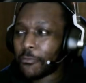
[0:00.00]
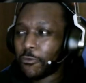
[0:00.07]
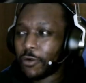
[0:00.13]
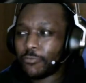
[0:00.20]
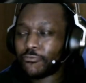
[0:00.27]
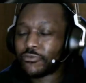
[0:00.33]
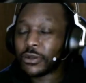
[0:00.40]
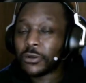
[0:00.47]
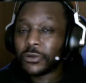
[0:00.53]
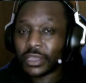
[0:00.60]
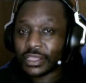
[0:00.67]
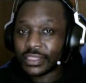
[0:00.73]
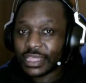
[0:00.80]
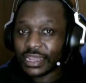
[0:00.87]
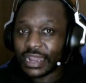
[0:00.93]
more
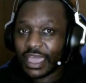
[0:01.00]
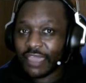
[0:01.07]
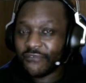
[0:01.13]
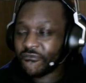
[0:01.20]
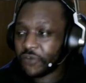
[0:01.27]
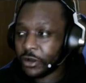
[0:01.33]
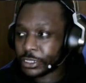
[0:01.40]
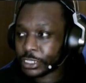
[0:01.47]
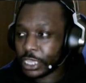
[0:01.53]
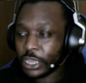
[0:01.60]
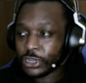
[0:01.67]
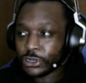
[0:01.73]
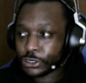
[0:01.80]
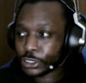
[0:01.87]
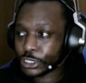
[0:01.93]
broken than I at first
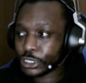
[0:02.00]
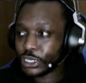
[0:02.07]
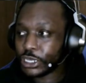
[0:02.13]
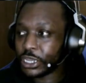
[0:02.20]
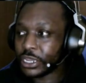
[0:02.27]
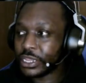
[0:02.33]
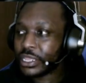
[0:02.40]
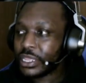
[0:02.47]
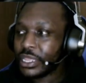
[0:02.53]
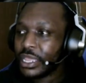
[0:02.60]
understood